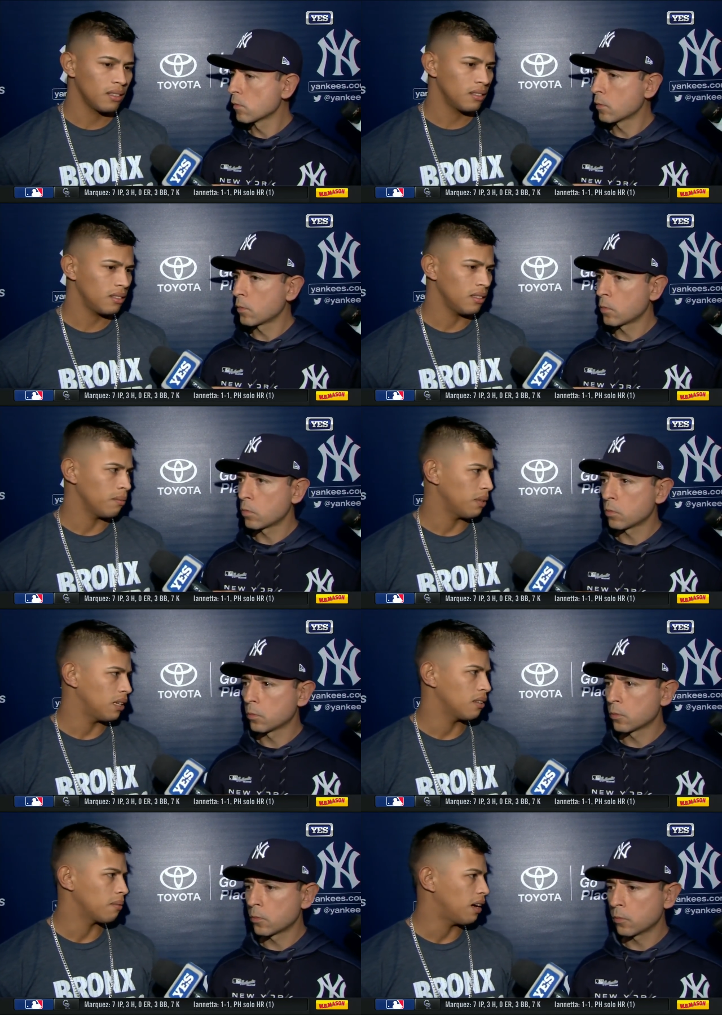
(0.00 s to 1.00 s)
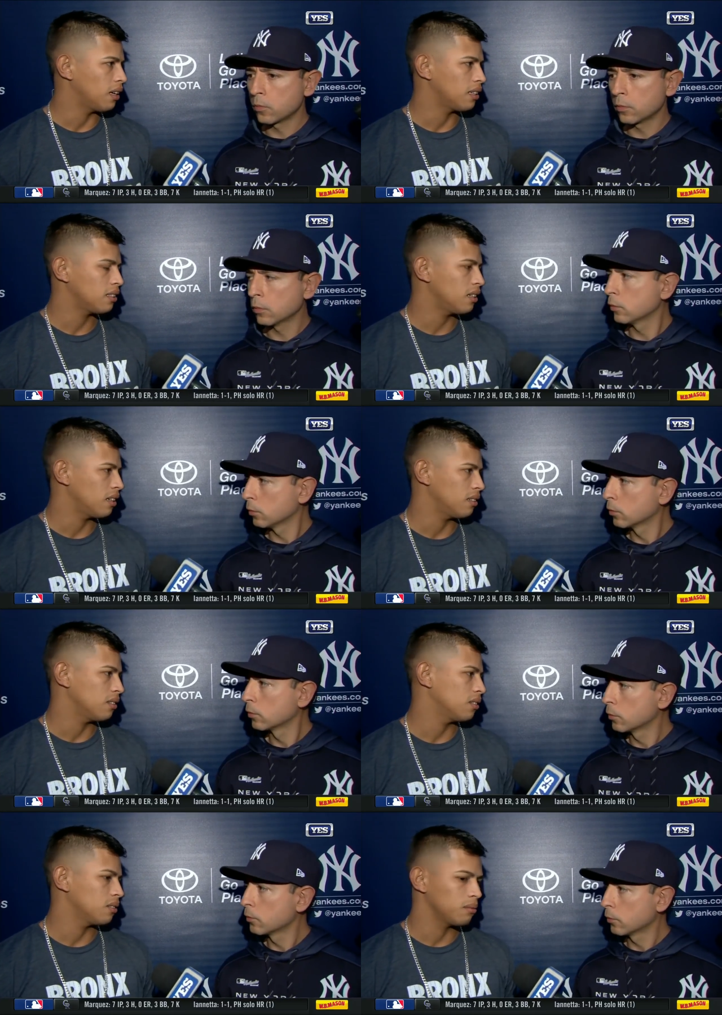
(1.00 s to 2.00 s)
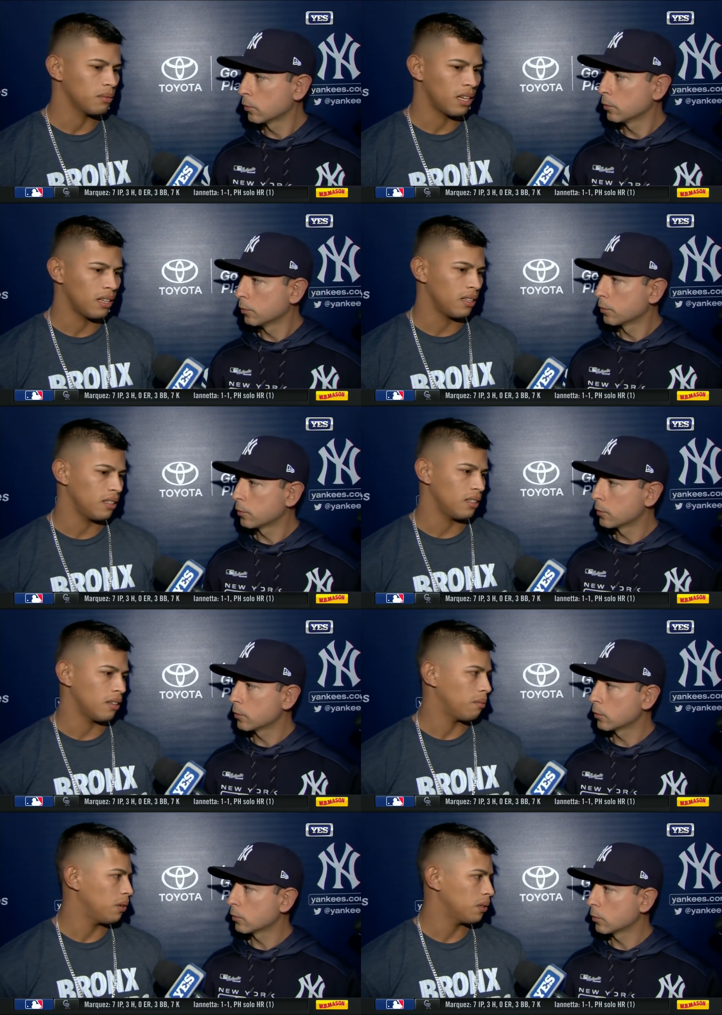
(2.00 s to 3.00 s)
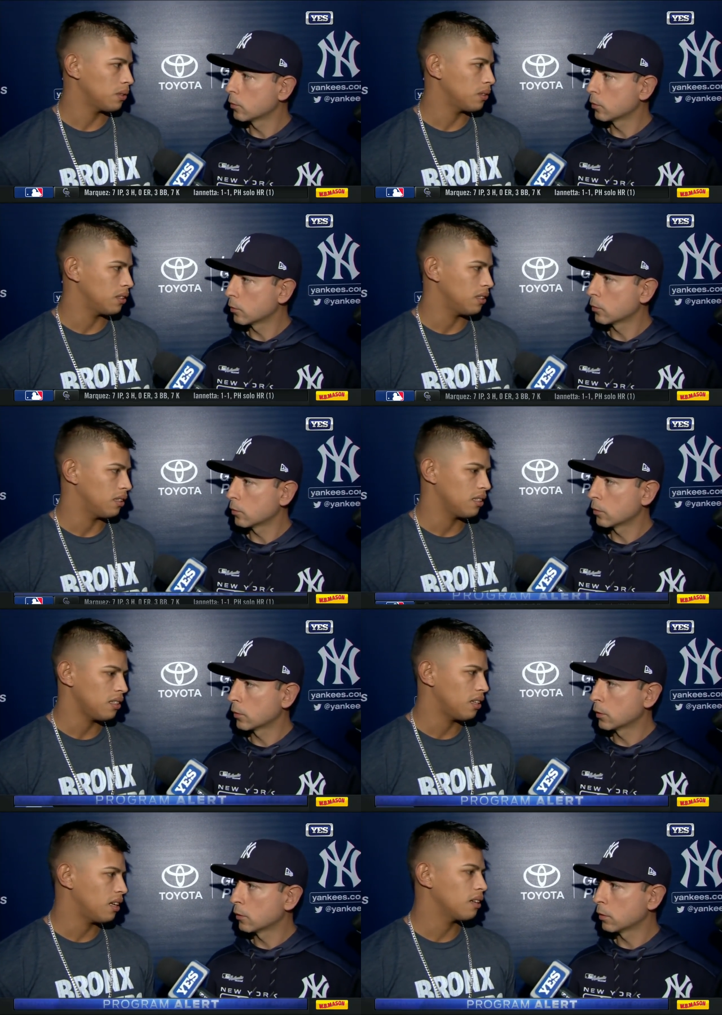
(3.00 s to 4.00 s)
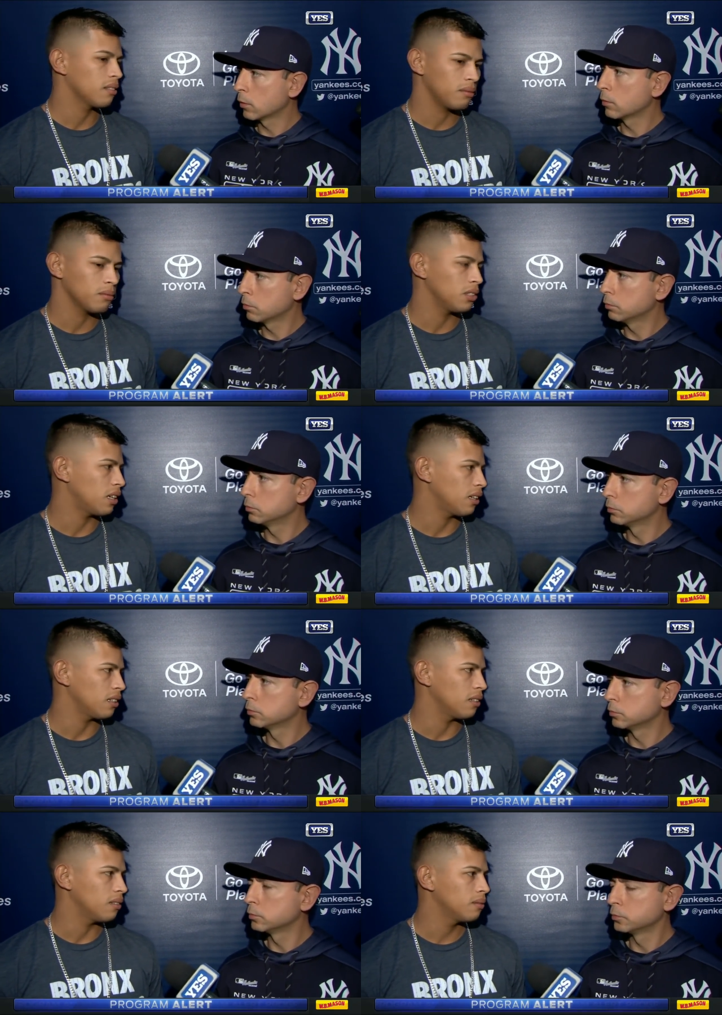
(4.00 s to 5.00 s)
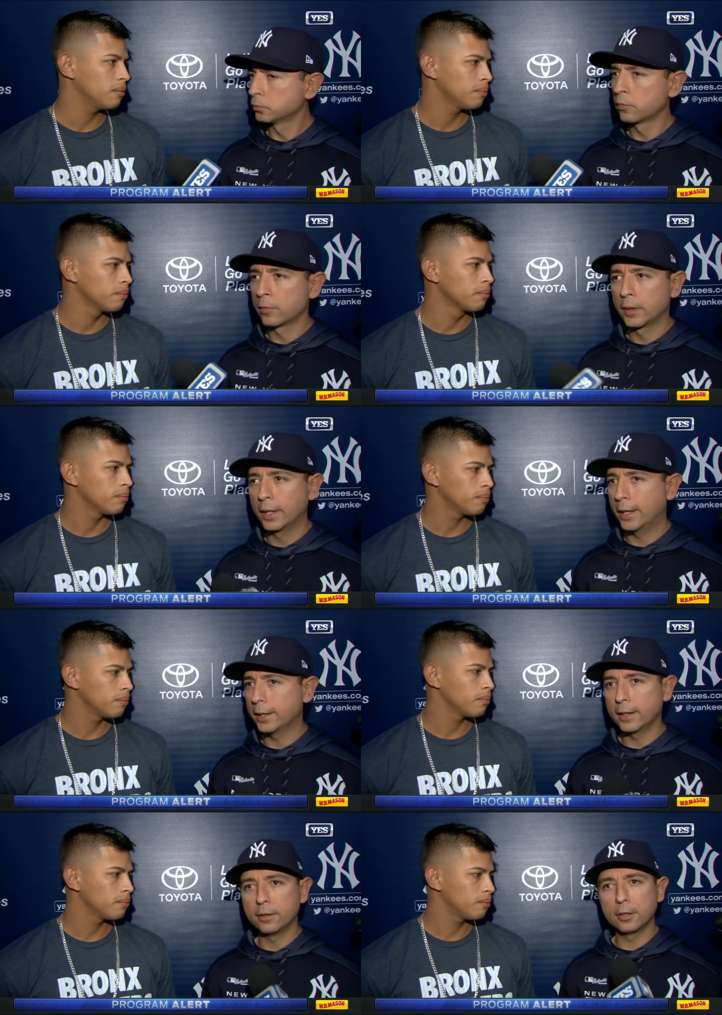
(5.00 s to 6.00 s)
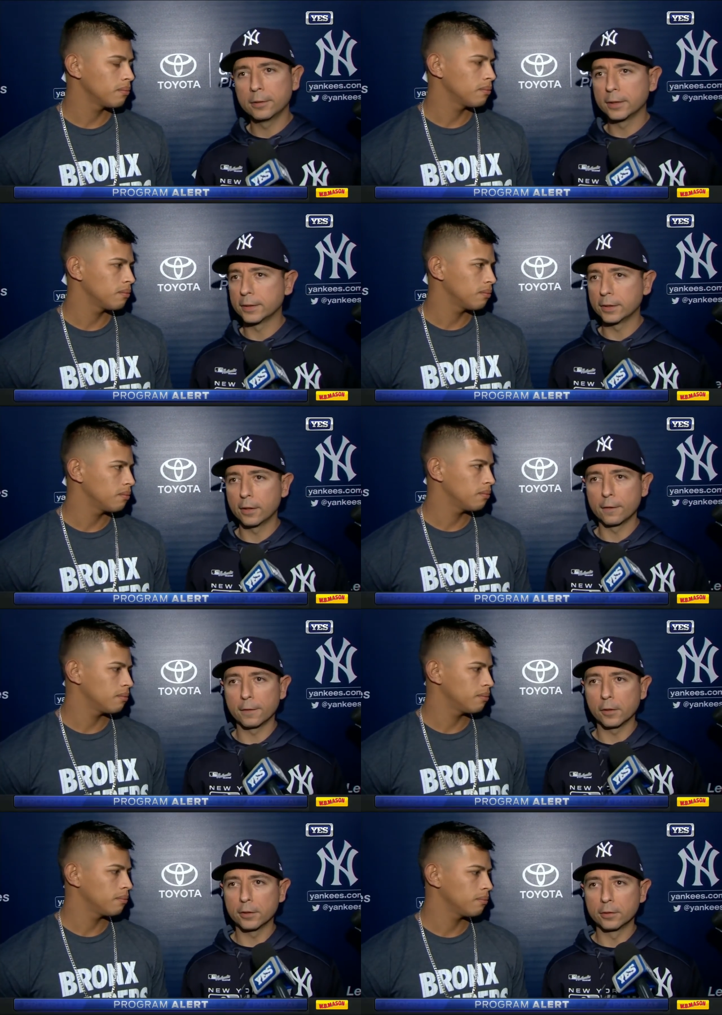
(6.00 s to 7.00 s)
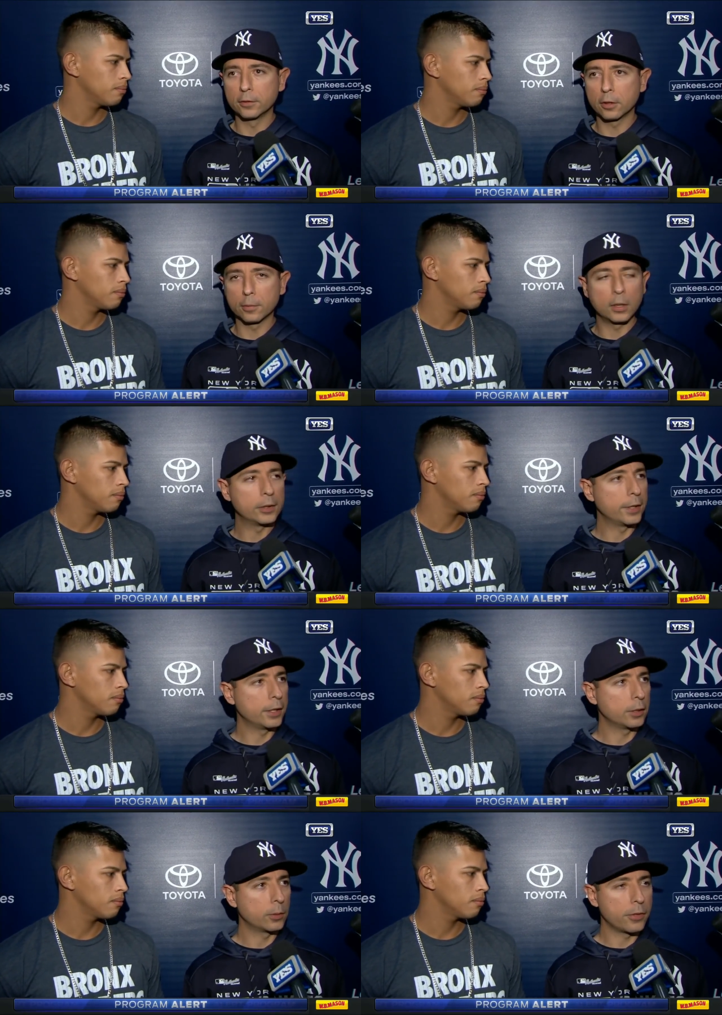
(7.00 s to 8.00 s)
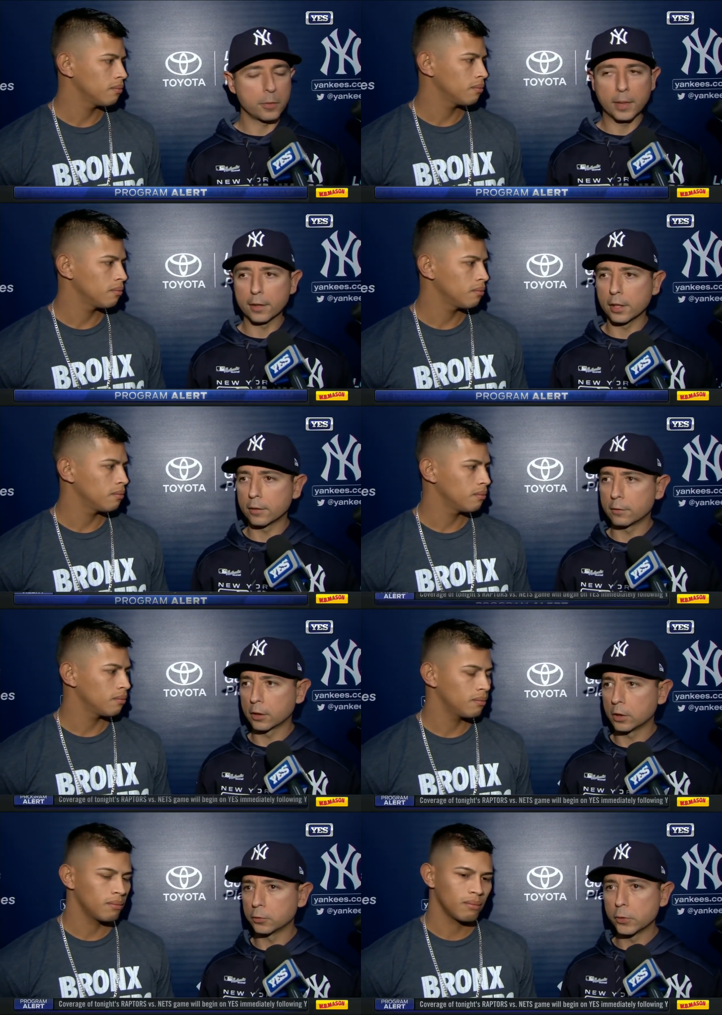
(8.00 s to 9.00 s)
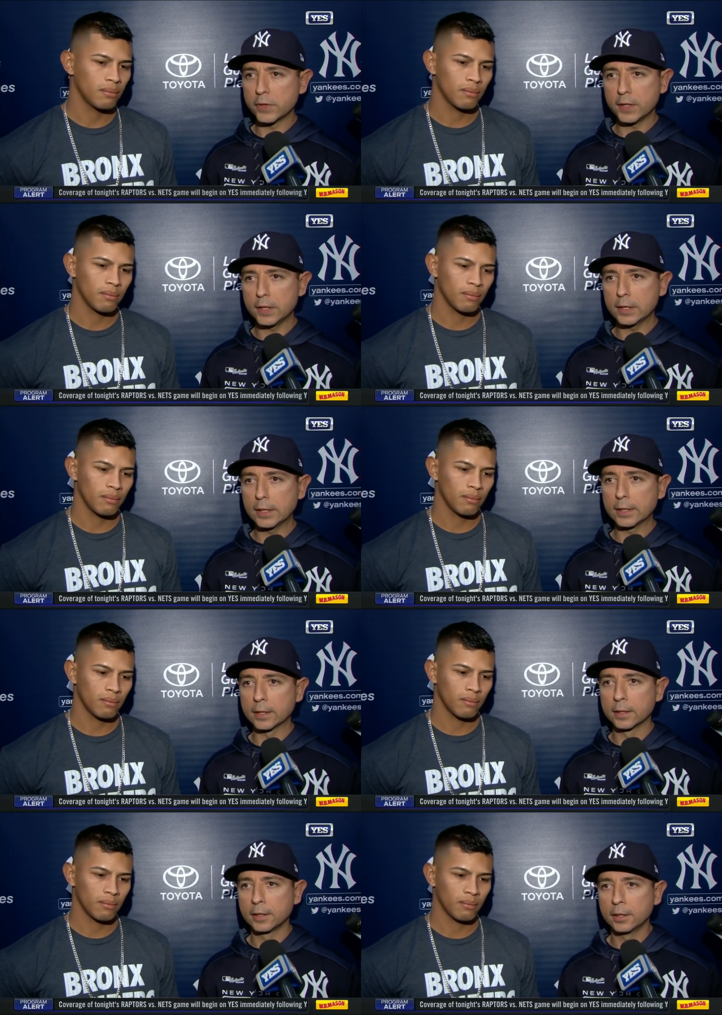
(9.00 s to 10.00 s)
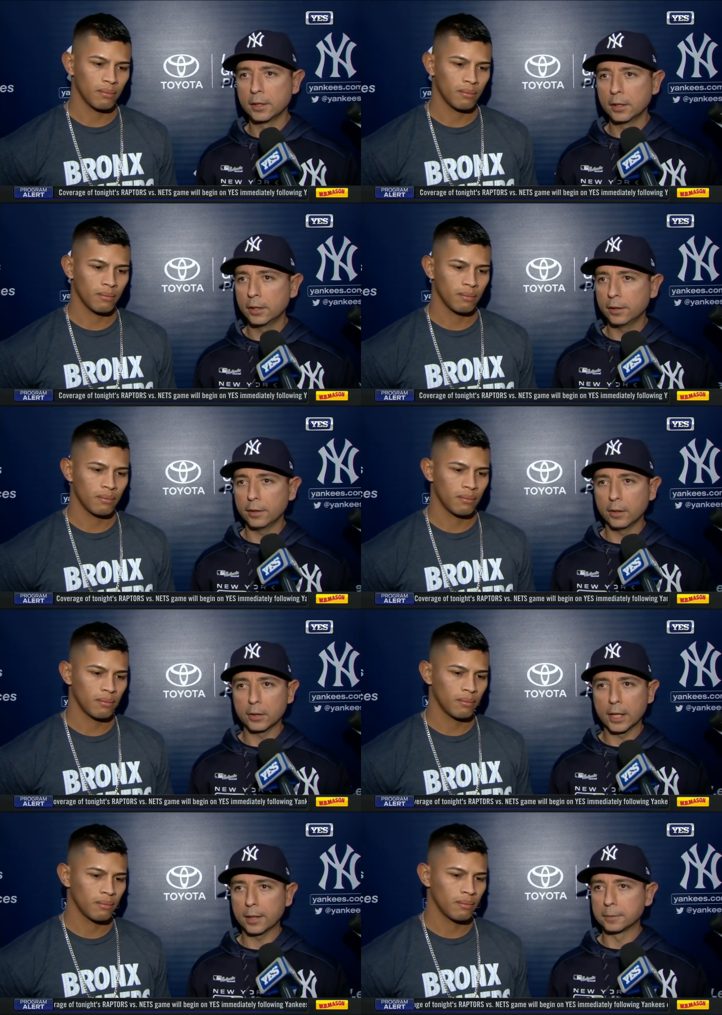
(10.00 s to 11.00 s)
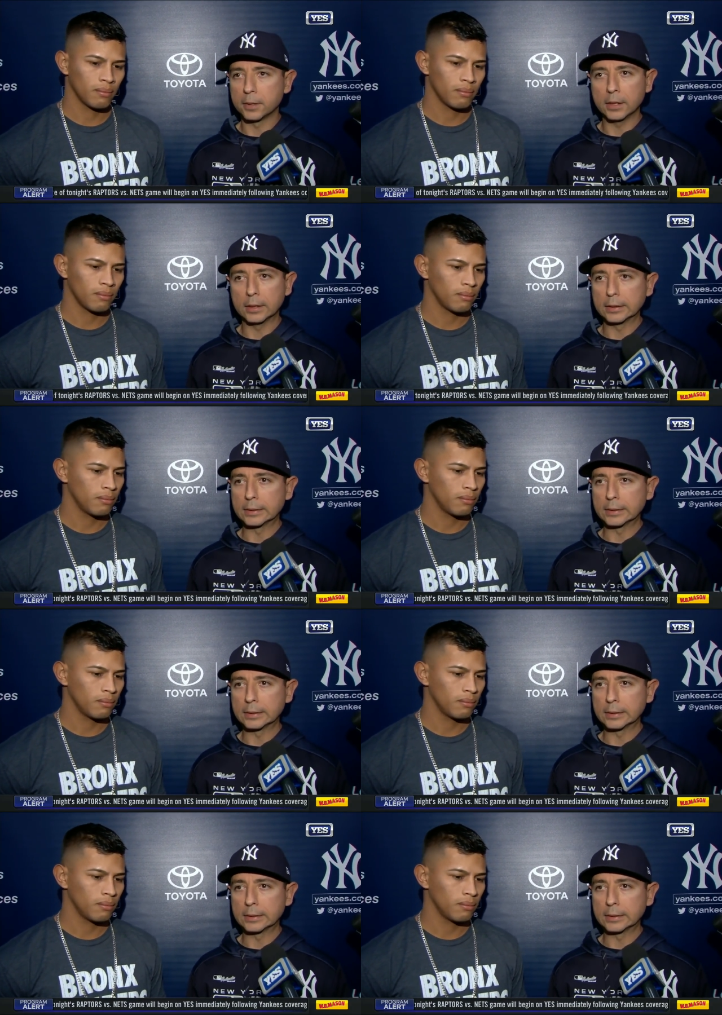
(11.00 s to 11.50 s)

Speaker 1: siempre normal, gracias a Dios. Nada de nervioso, ni ansiedad, ni tranquilo.
Speaker 2: Uh, not nervous, you know, I felt normal out there. I went through my uh, regular routine and you know, yeah, uh,